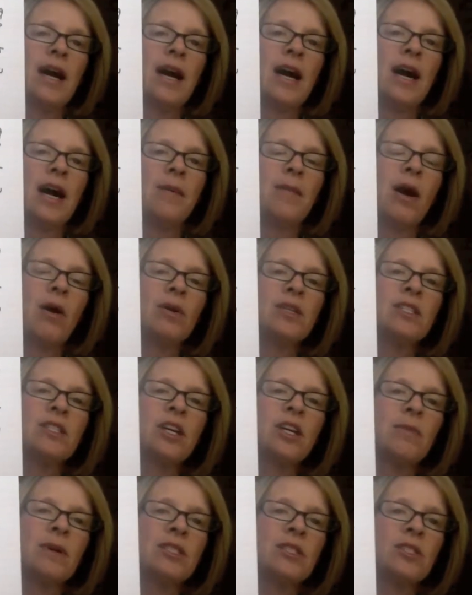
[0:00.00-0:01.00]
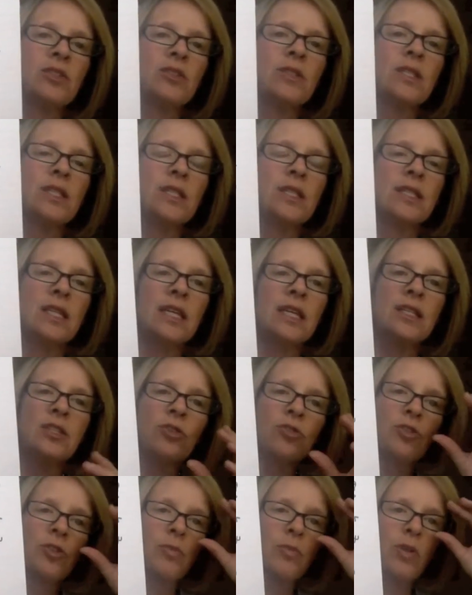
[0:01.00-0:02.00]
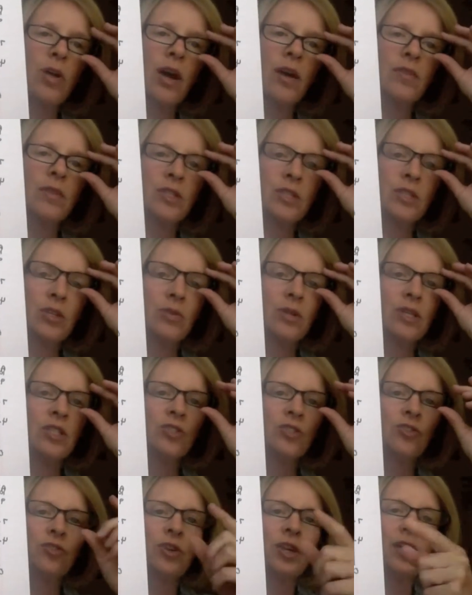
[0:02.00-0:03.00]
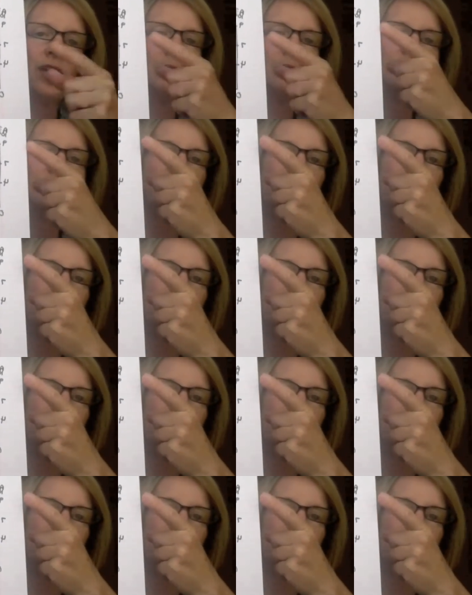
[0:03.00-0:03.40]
I always tell my students it's easier to plot the two extremes,